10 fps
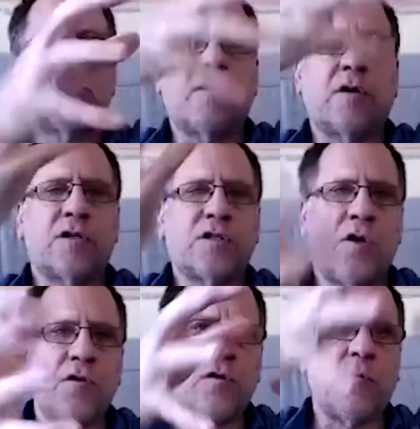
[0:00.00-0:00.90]
and the
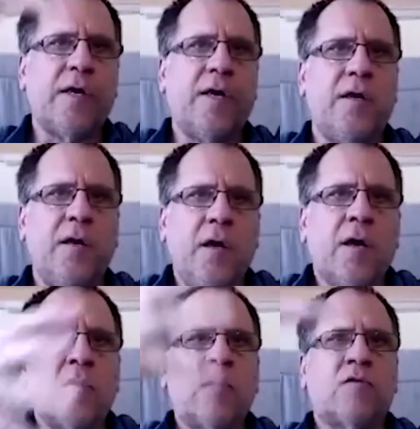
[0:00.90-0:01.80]
gestalt are related.
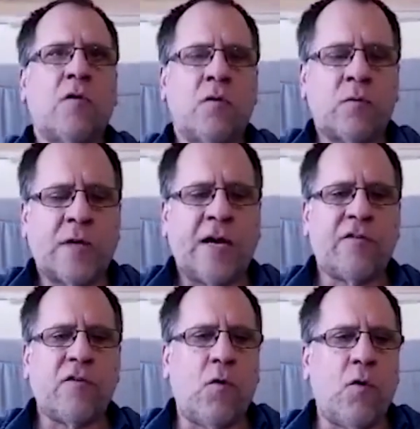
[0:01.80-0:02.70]
Mm-hmm. So
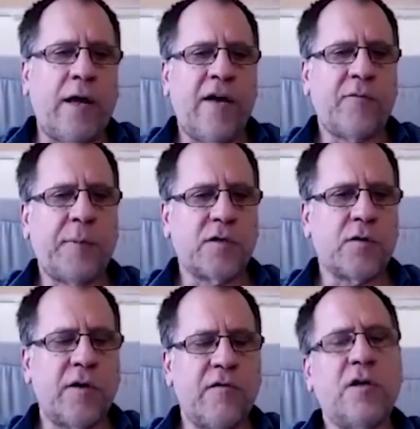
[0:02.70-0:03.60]
that's the whole
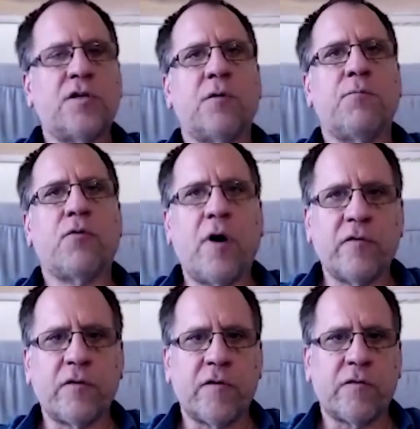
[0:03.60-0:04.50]
aspectualization
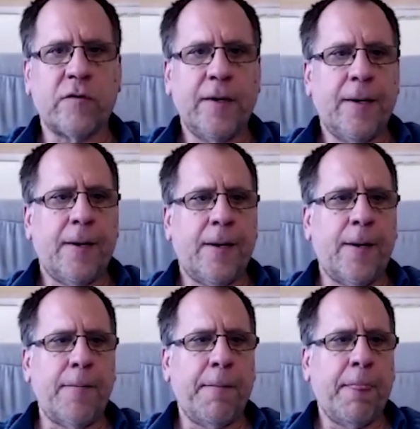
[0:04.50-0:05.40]
process.
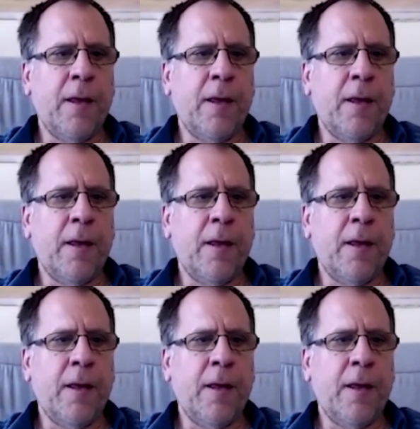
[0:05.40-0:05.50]
Um,